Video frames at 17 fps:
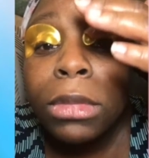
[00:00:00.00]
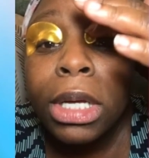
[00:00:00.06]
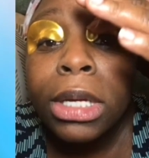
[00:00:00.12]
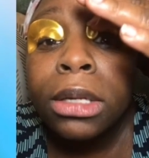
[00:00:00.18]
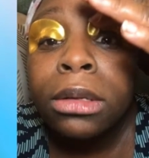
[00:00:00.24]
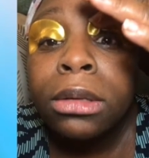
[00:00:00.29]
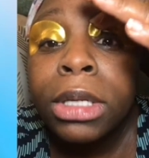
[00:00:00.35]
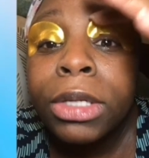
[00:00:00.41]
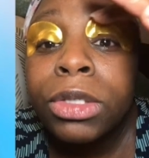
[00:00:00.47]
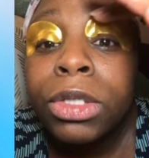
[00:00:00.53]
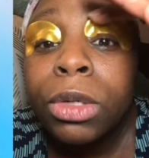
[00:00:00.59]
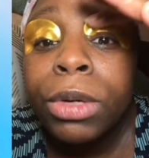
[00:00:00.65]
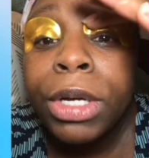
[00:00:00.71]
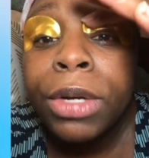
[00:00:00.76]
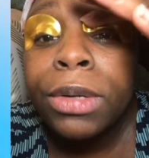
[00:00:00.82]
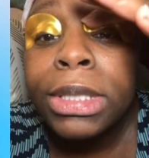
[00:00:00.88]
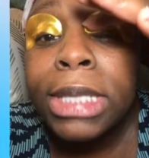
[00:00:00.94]
There's
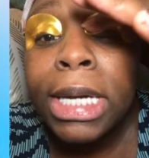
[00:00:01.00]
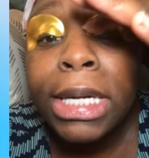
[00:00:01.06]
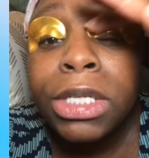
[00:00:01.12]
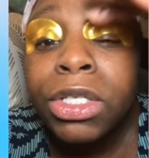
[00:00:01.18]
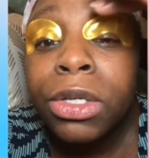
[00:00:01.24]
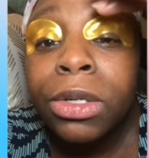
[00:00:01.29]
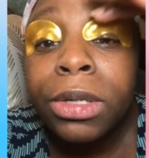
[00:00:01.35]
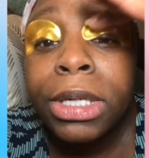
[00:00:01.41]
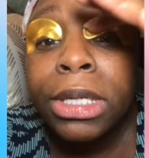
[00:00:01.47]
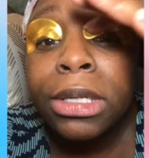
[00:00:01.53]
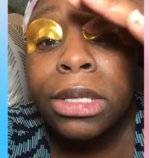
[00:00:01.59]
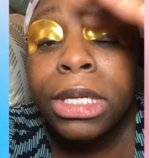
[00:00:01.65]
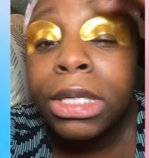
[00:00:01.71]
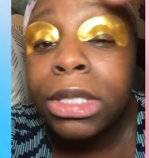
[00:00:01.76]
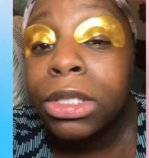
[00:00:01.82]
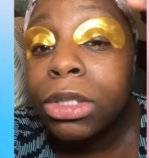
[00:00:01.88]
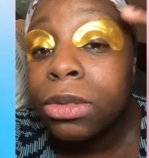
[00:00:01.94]
no irritation or
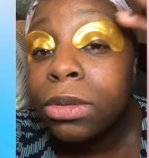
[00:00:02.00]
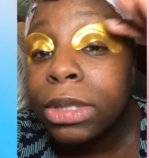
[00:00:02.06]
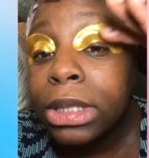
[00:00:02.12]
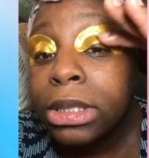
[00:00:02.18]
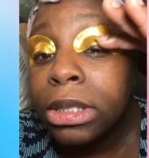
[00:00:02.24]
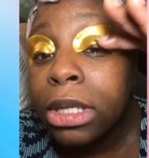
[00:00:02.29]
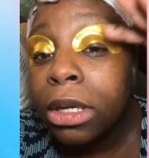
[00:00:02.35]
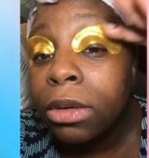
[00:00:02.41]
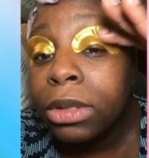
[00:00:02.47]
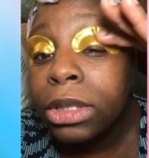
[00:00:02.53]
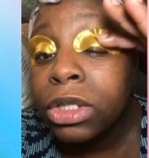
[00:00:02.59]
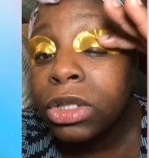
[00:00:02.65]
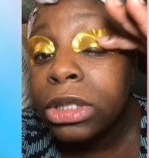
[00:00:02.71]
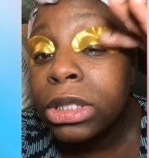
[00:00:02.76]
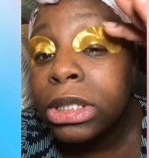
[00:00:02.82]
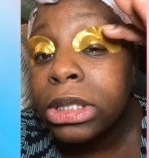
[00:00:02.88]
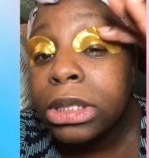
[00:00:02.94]
anything to it. So
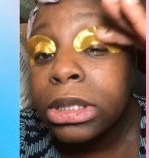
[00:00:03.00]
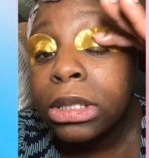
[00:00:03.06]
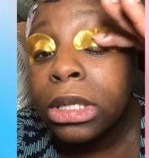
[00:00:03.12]
it's just...